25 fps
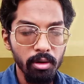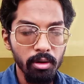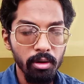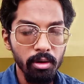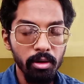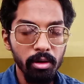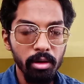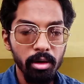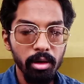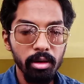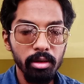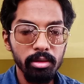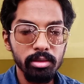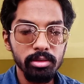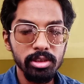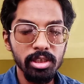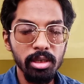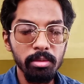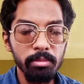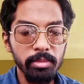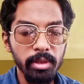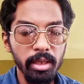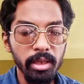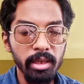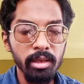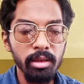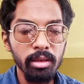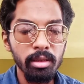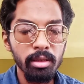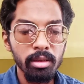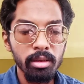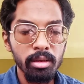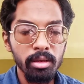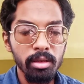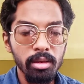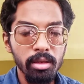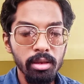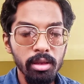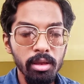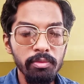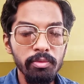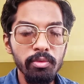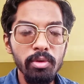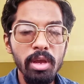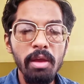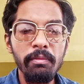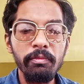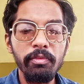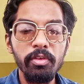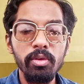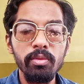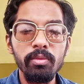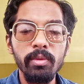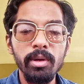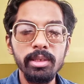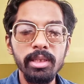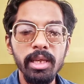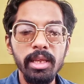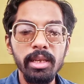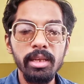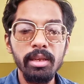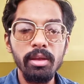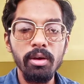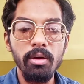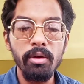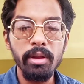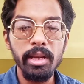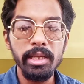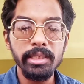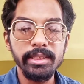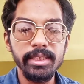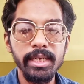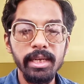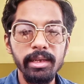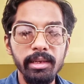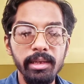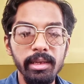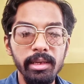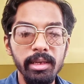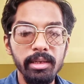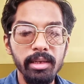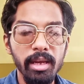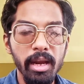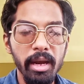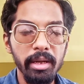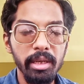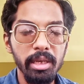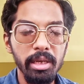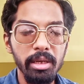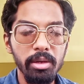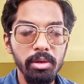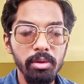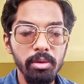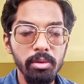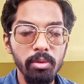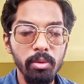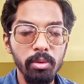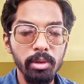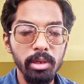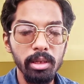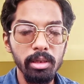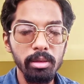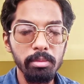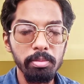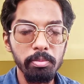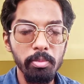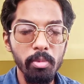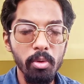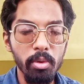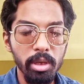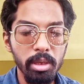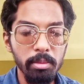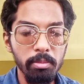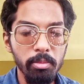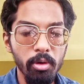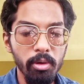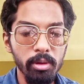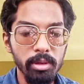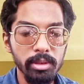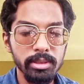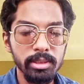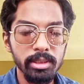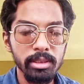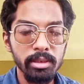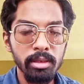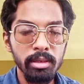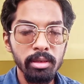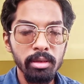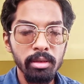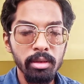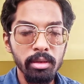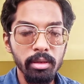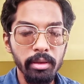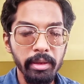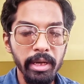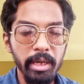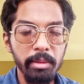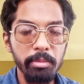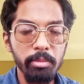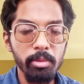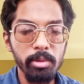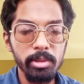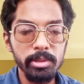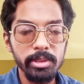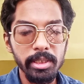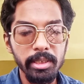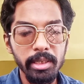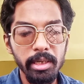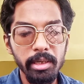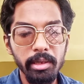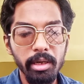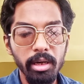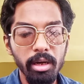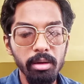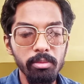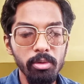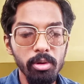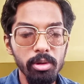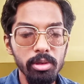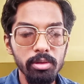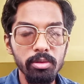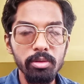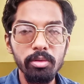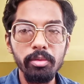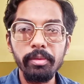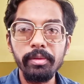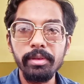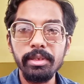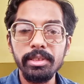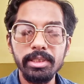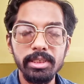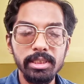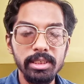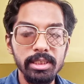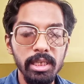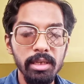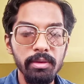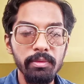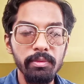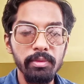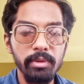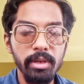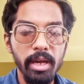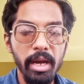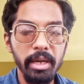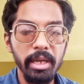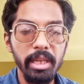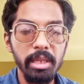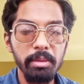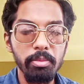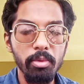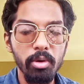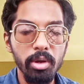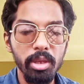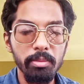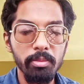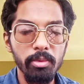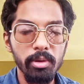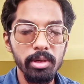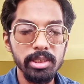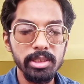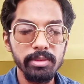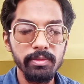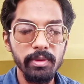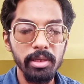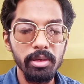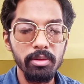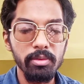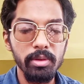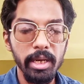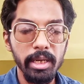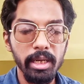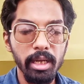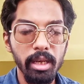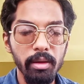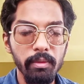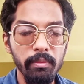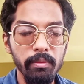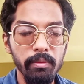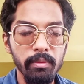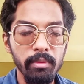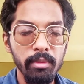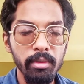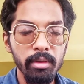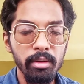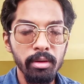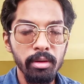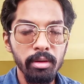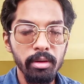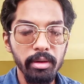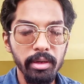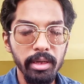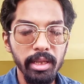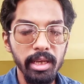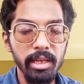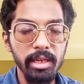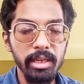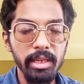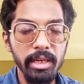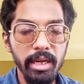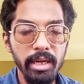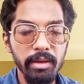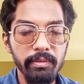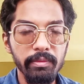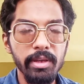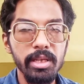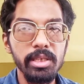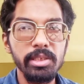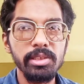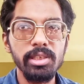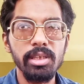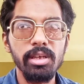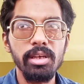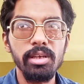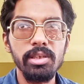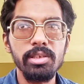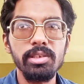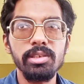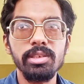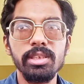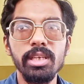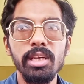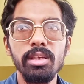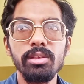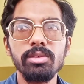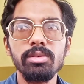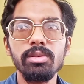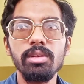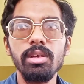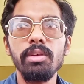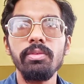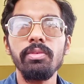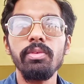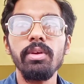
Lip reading: or something, if you have fewer than or exactly 30 total Pokeballs, Great Balls and Ultra Ball, you will receive 30 Pokeballs when you active Daily Adventure Incense. So